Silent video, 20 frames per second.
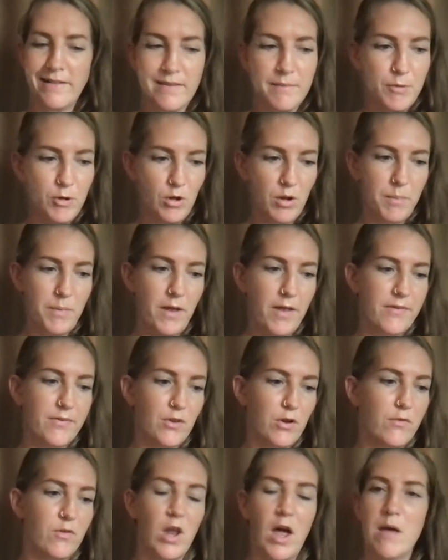I would like to build
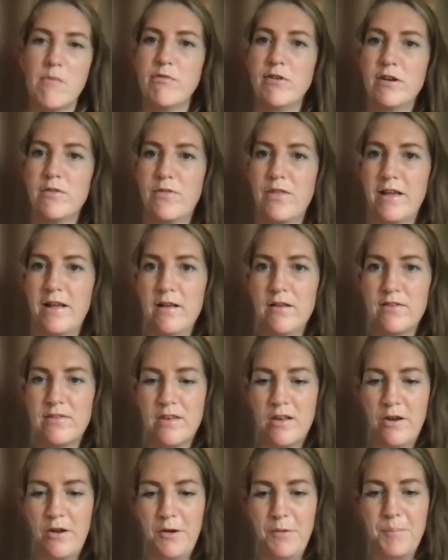up a sort of library of things.